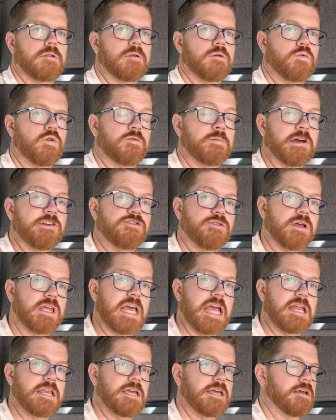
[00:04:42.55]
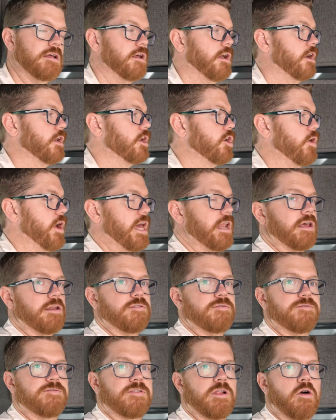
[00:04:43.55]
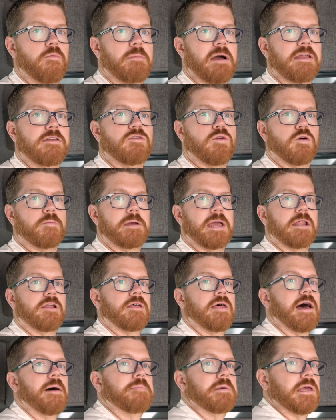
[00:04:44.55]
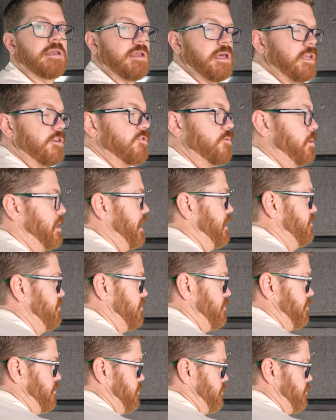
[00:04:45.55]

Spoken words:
With my drill handy, I'm going to go ahead and float my door panel up and into place.